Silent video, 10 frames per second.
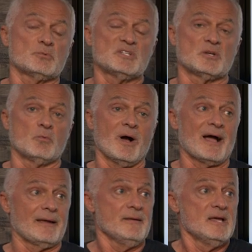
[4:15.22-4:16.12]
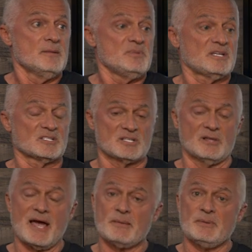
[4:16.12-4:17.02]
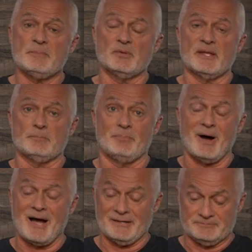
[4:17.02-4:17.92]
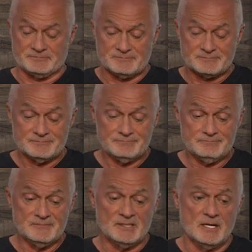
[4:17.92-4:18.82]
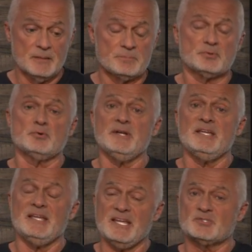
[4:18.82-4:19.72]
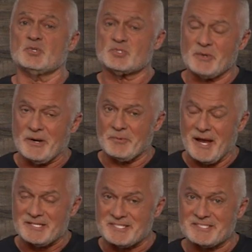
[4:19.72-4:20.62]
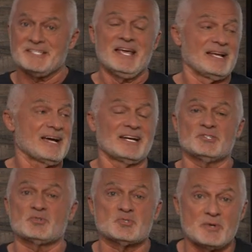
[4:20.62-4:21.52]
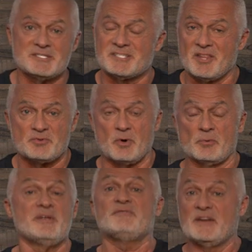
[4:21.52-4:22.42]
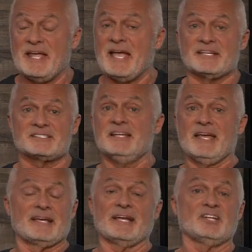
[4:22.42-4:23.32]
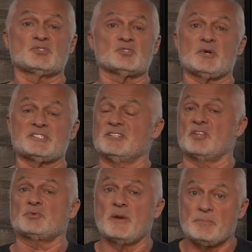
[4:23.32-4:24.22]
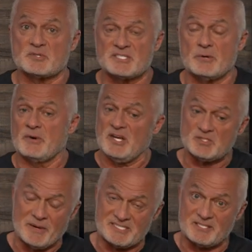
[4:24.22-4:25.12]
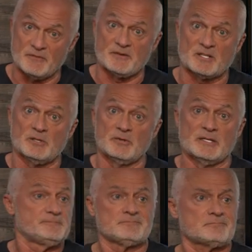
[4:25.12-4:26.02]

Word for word: reason why: because a lot of people that bought pre-interest rate rises and got interest rates in the or refinanced and got interest rates in the 3% range, myself included.